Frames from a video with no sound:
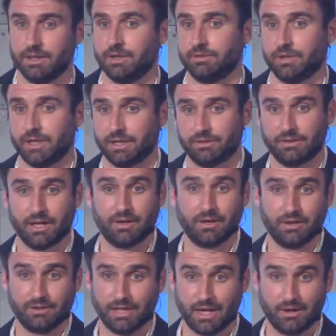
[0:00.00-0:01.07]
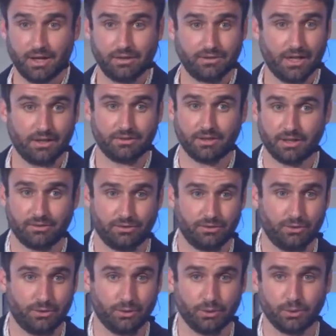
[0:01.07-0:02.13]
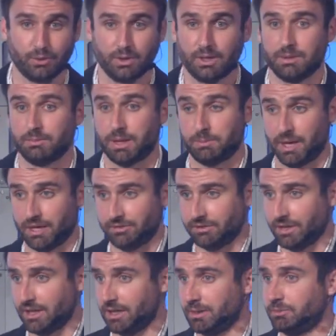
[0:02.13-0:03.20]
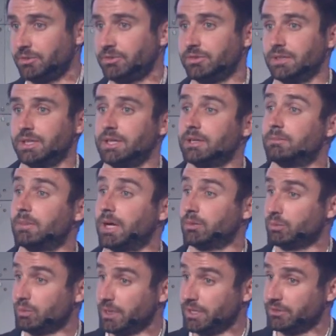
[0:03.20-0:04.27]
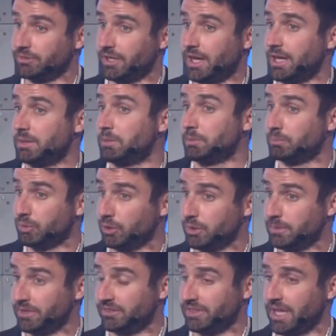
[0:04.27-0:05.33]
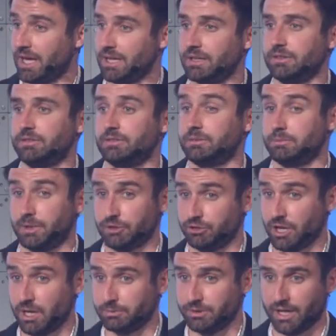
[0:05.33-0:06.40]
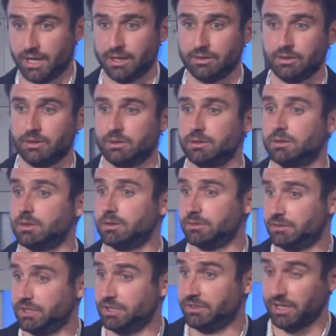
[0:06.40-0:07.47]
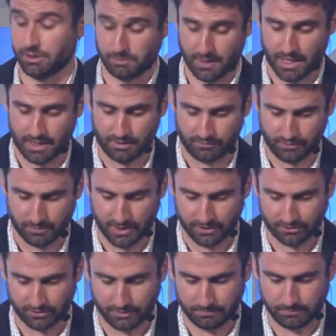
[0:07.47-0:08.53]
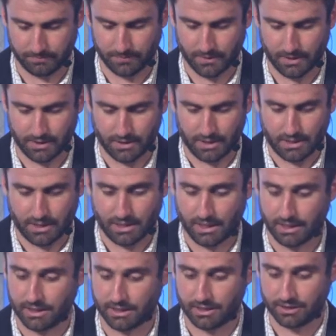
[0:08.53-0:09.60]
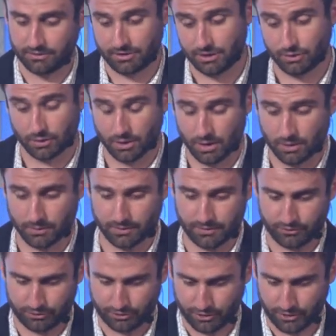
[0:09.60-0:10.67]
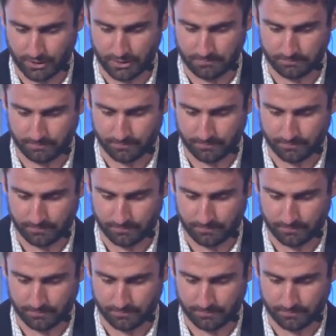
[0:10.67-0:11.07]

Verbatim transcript: Finance Now now has access to my pay stubs, my real-time employment status, my job title, detailed pay information. And I can continue along with this journey.